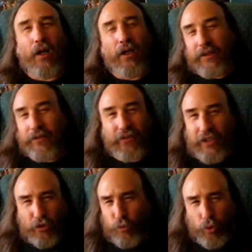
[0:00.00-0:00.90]
on the
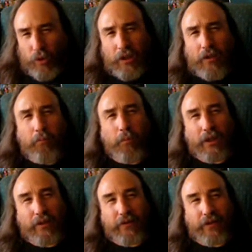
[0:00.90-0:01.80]
schedule,
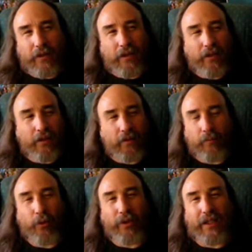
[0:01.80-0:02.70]
but uh,
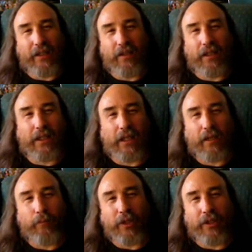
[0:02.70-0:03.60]
I'm only getting like a
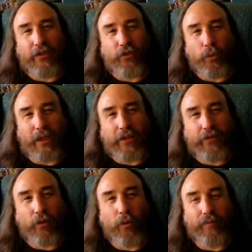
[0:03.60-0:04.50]
couple of days a week,
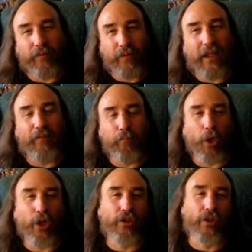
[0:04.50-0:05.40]
so I'm kind of
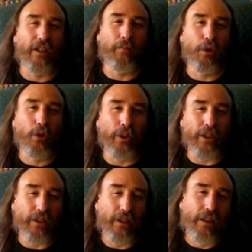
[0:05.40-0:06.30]
marginally
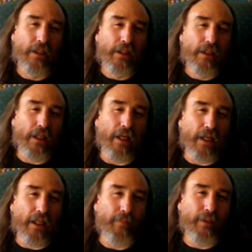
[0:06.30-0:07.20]
employed.
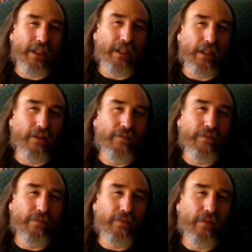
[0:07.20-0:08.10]
And I'm kind of
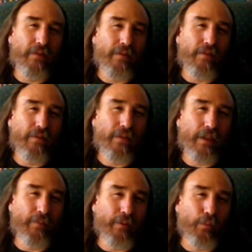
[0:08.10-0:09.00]

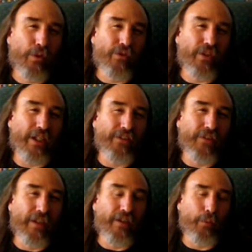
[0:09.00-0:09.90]
coming real face
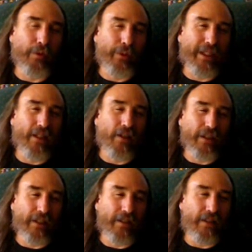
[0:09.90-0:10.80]
to face with the
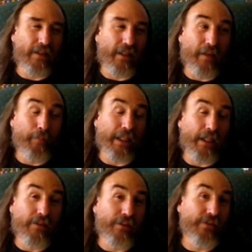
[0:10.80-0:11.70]
reality that I
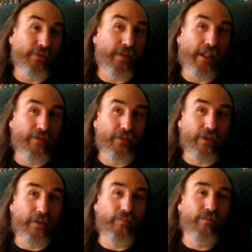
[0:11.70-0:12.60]
may just have
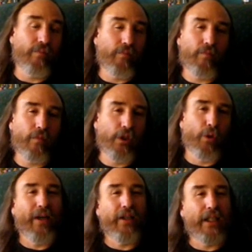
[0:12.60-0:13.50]
to
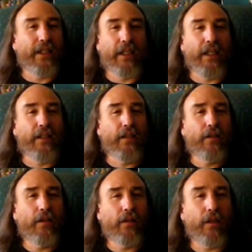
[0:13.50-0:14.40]
go out and get
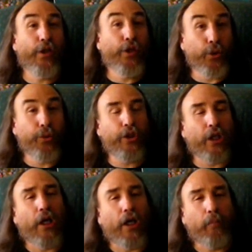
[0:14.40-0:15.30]
a new
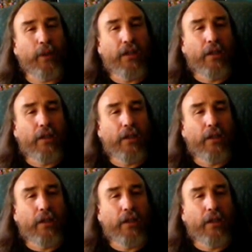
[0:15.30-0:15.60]
job.